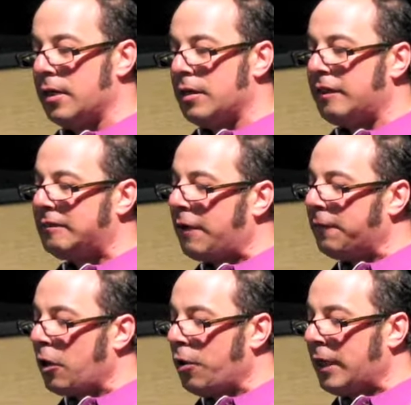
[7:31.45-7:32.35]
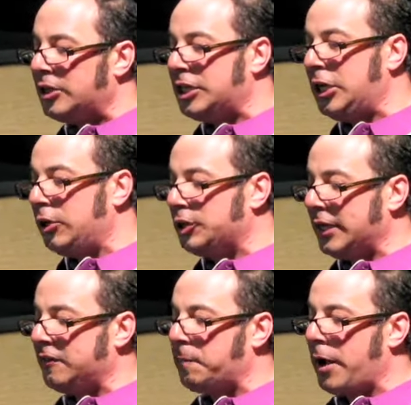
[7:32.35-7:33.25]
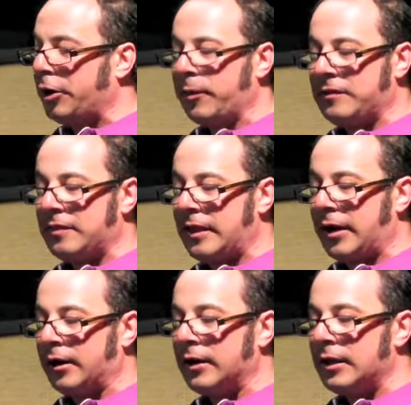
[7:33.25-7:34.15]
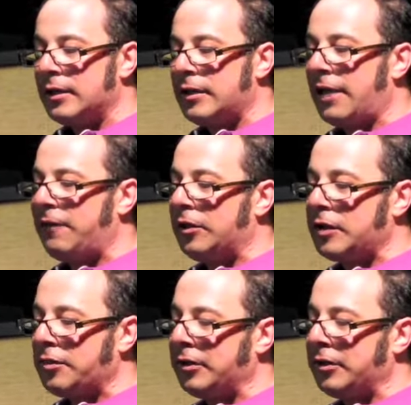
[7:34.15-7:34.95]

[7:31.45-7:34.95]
The self-loathing she usually inspired wasn't there. I felt neither